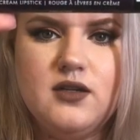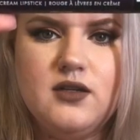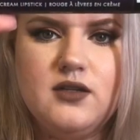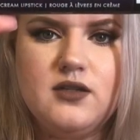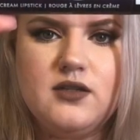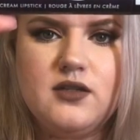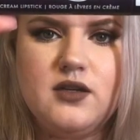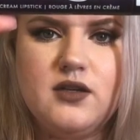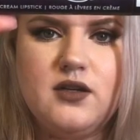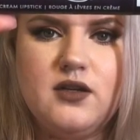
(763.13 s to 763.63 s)

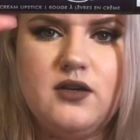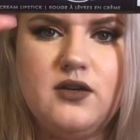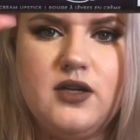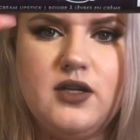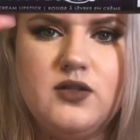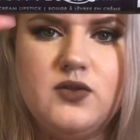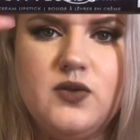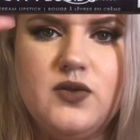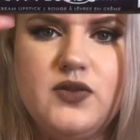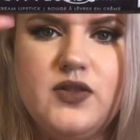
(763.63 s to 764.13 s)
So
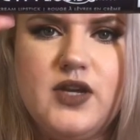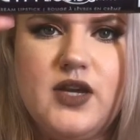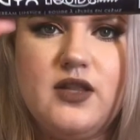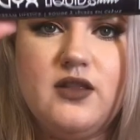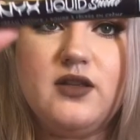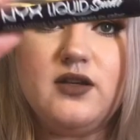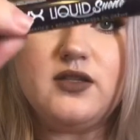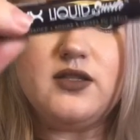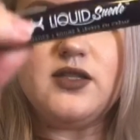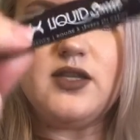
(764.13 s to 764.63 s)
that's what that
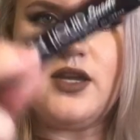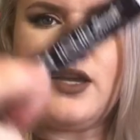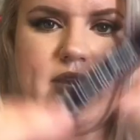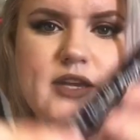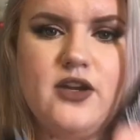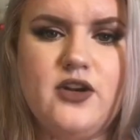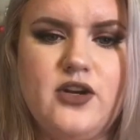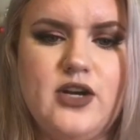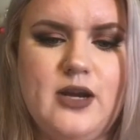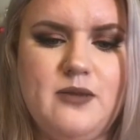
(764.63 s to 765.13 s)
looks
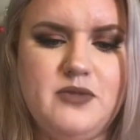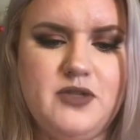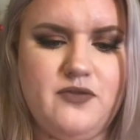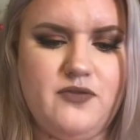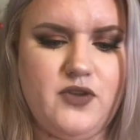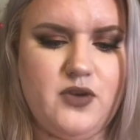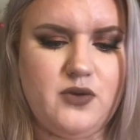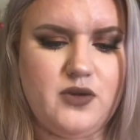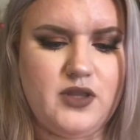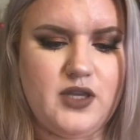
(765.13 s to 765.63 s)
like. I grabbed a
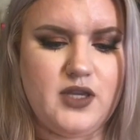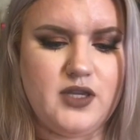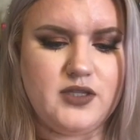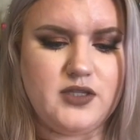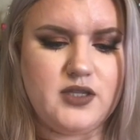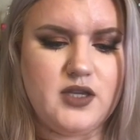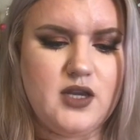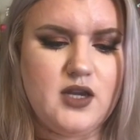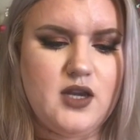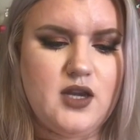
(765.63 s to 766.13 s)
few of
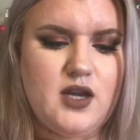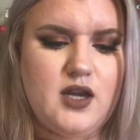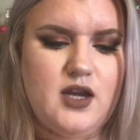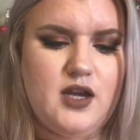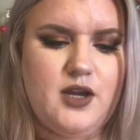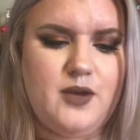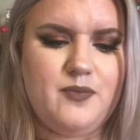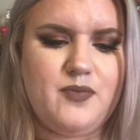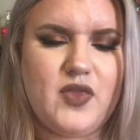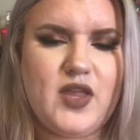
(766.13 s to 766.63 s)
these.
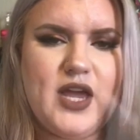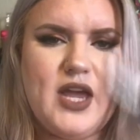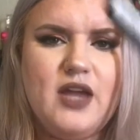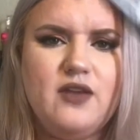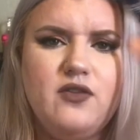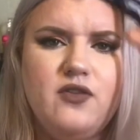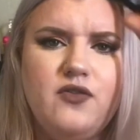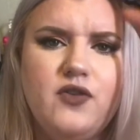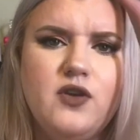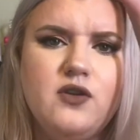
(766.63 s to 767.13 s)
I
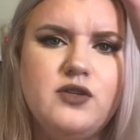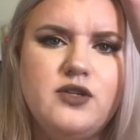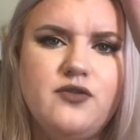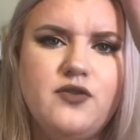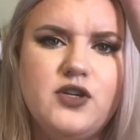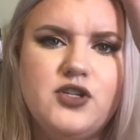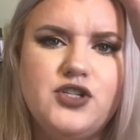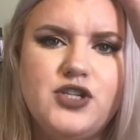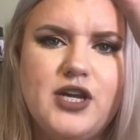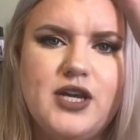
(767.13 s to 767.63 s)
have a few
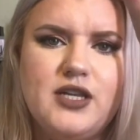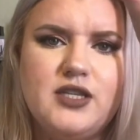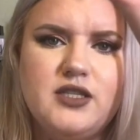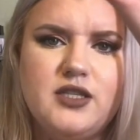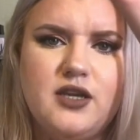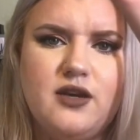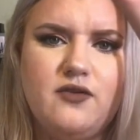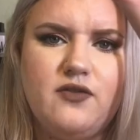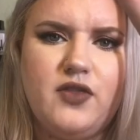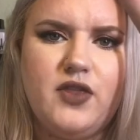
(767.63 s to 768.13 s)
different shades
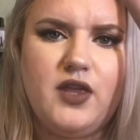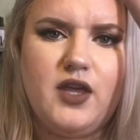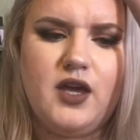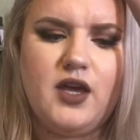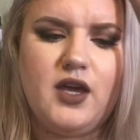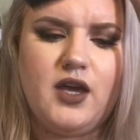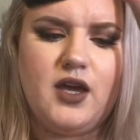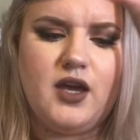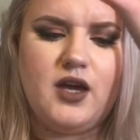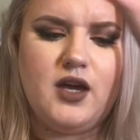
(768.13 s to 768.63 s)
of
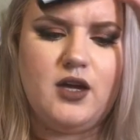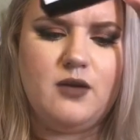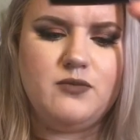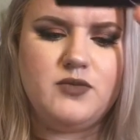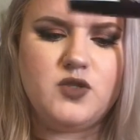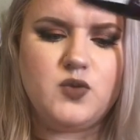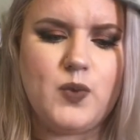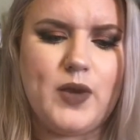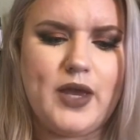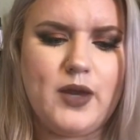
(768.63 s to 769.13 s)
the
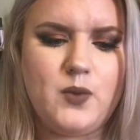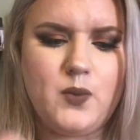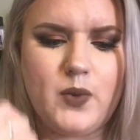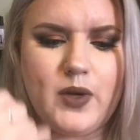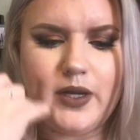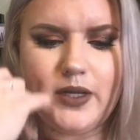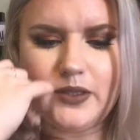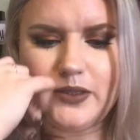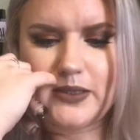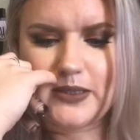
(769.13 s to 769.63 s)
suede
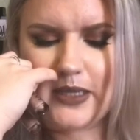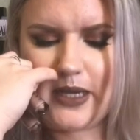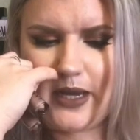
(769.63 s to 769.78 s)
ones.